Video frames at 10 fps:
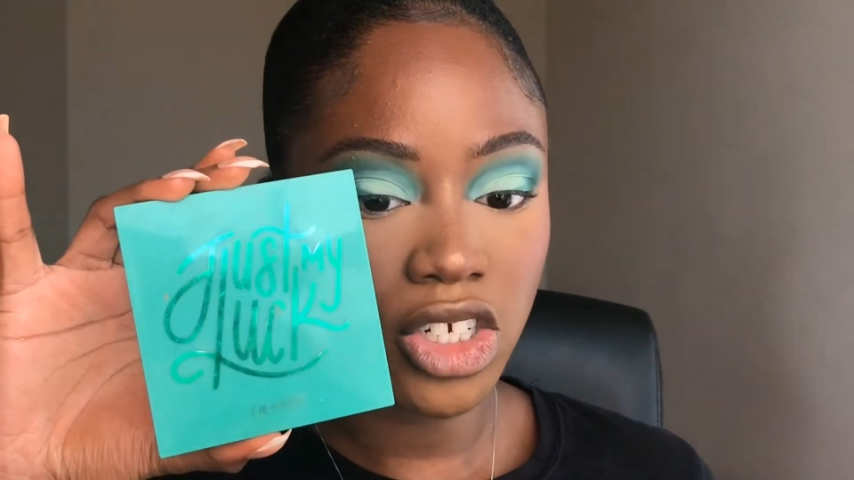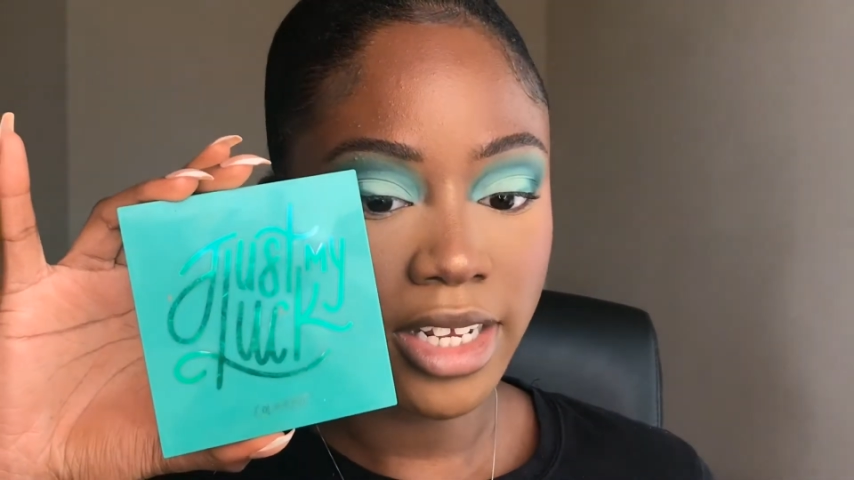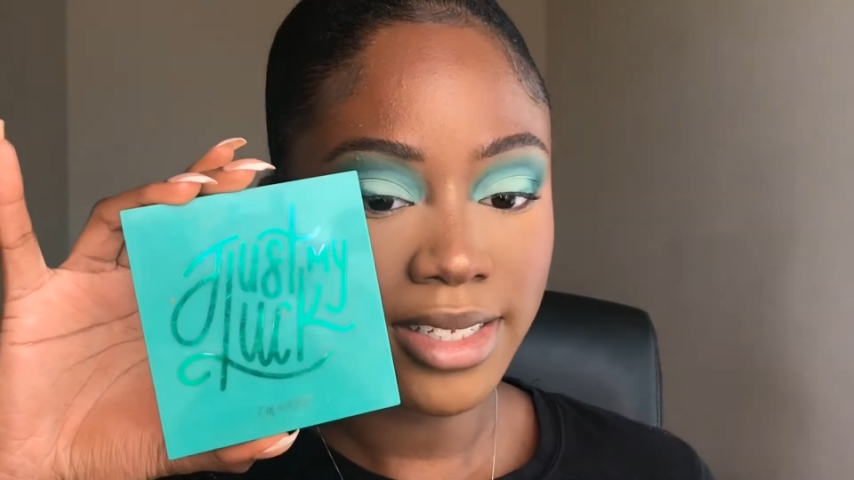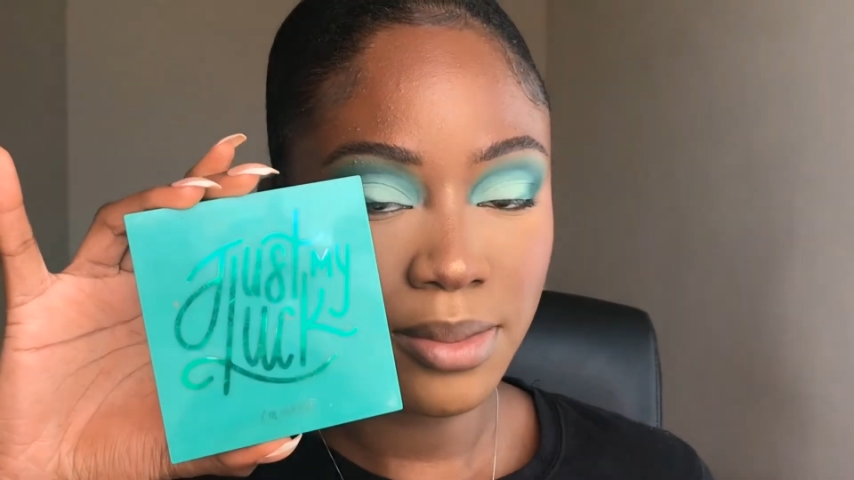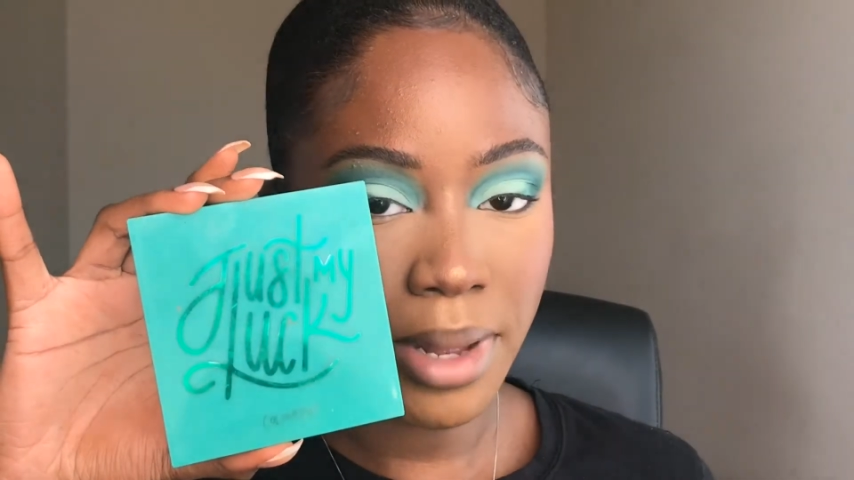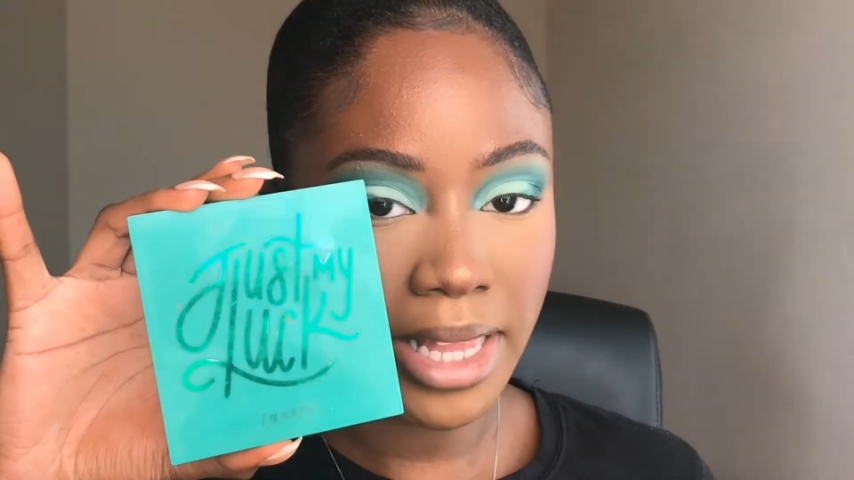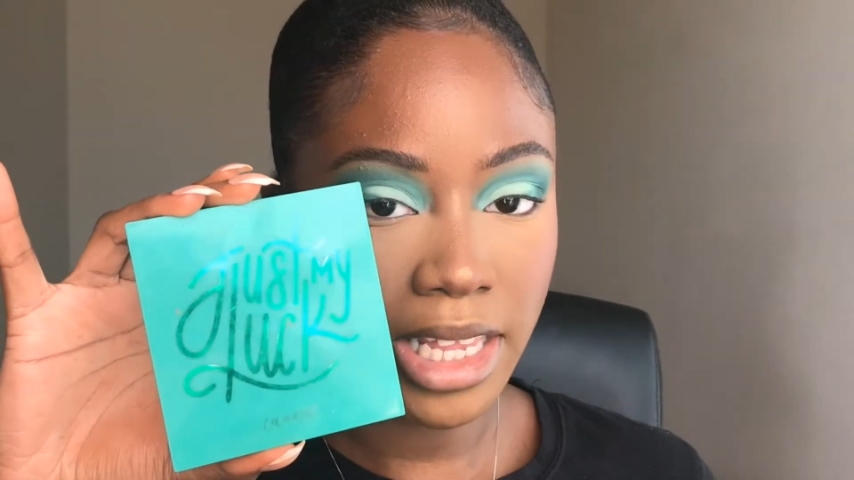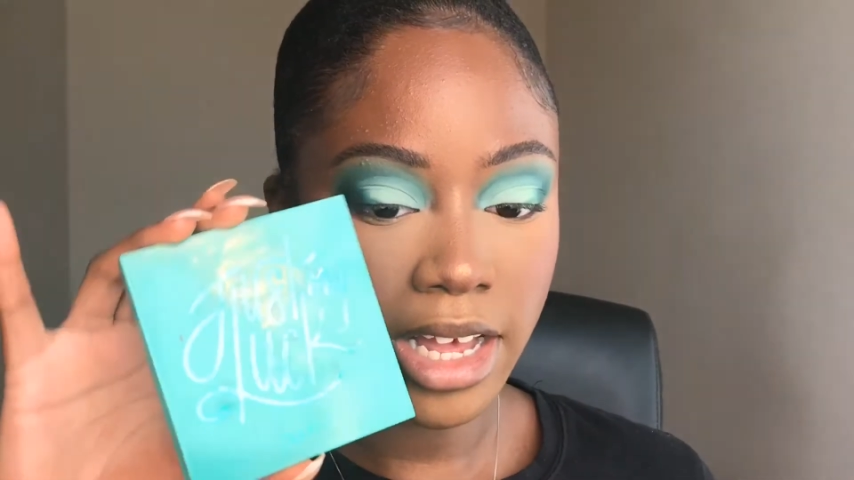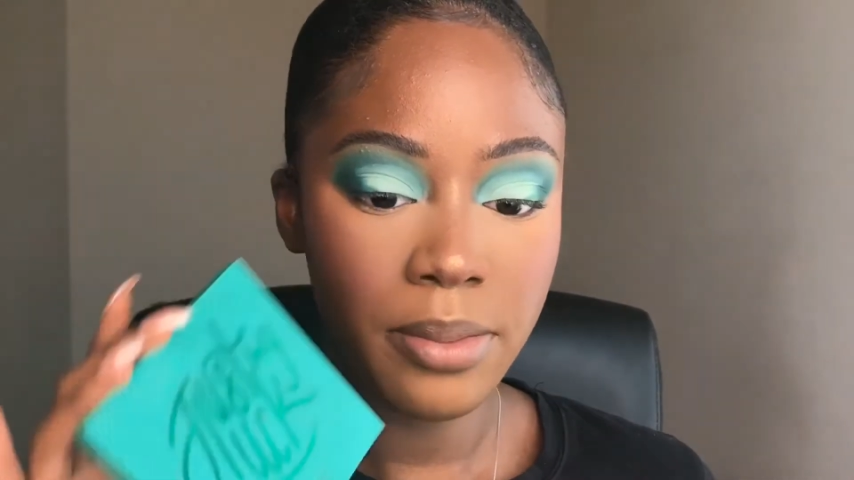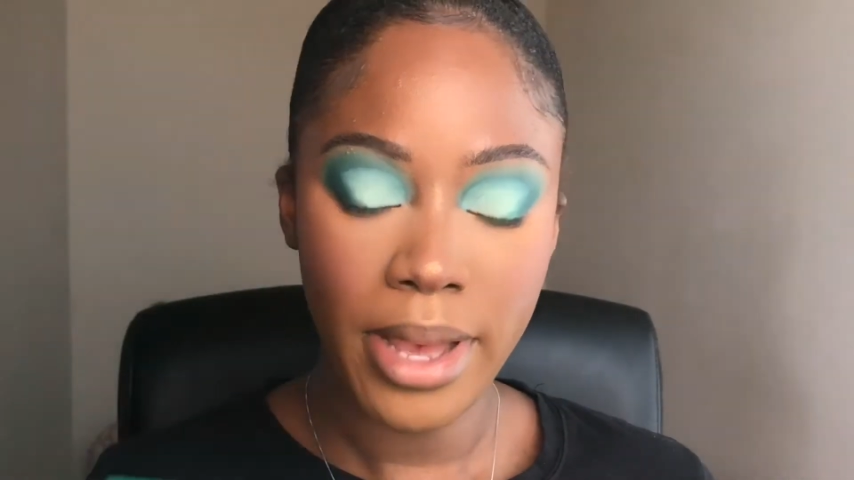Just My
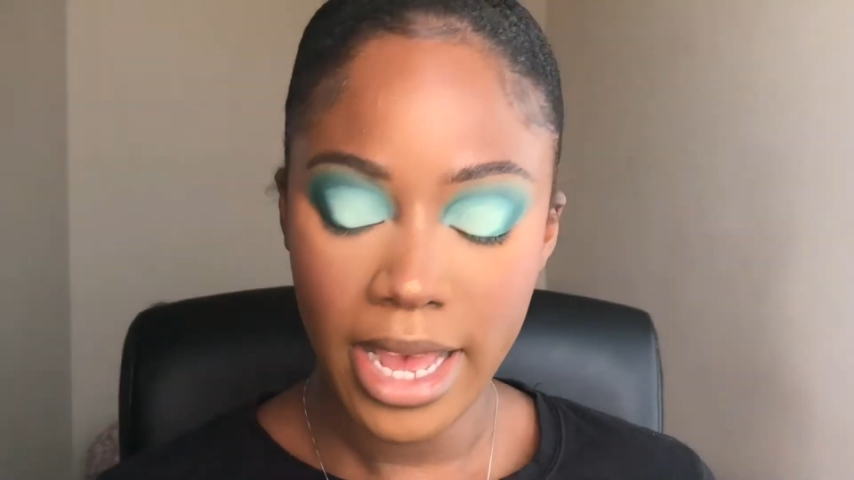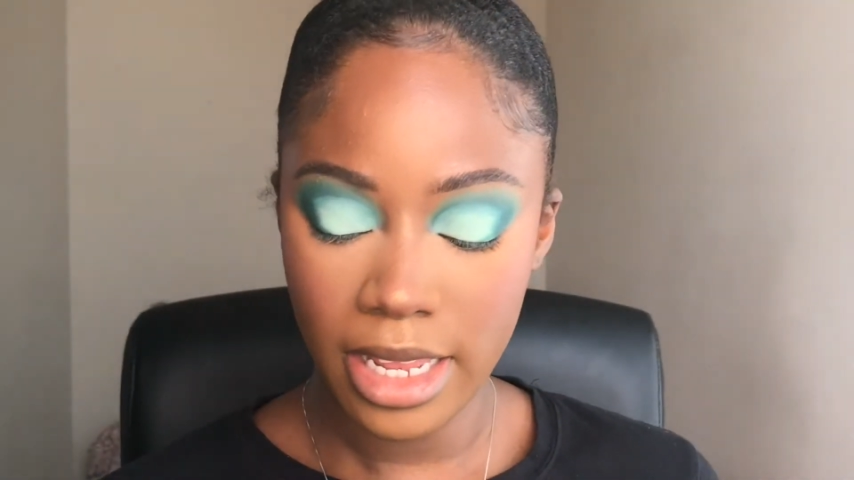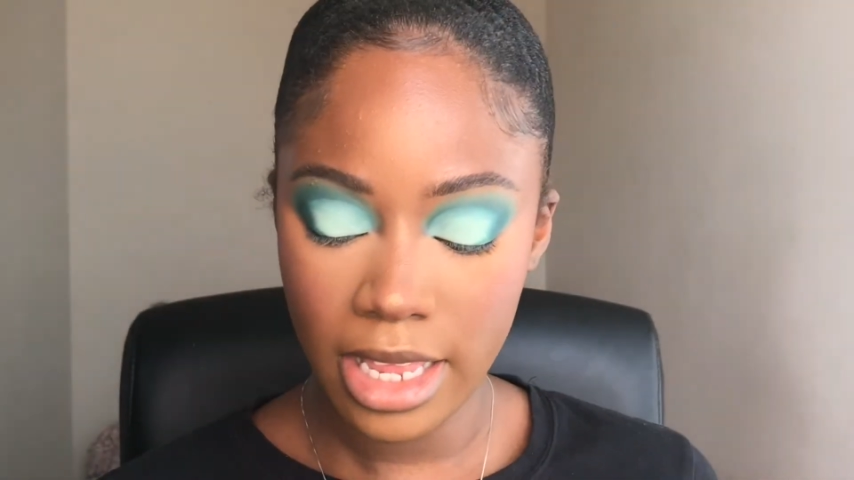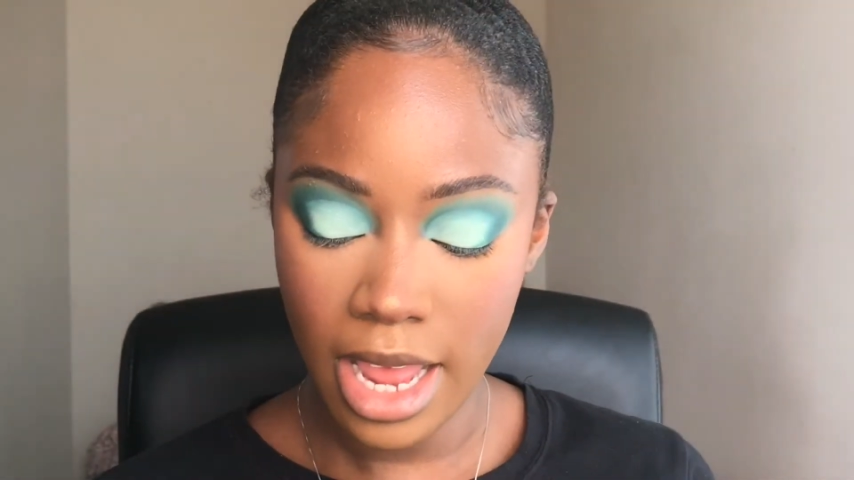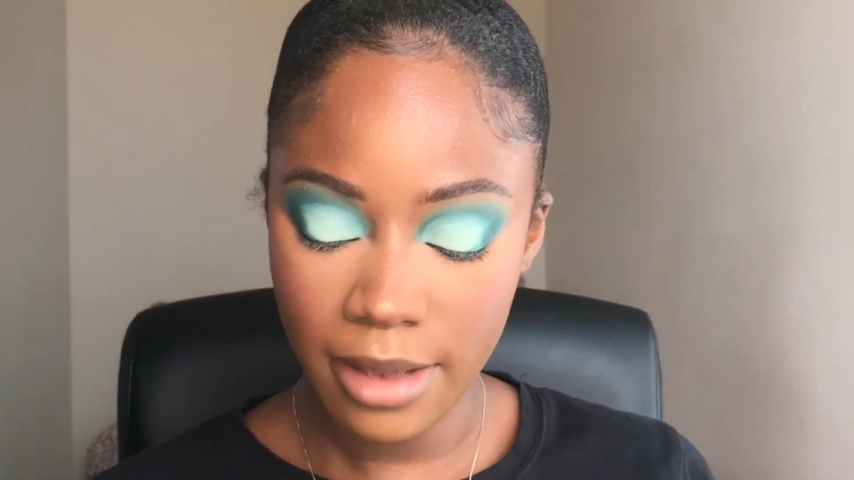Luck palette,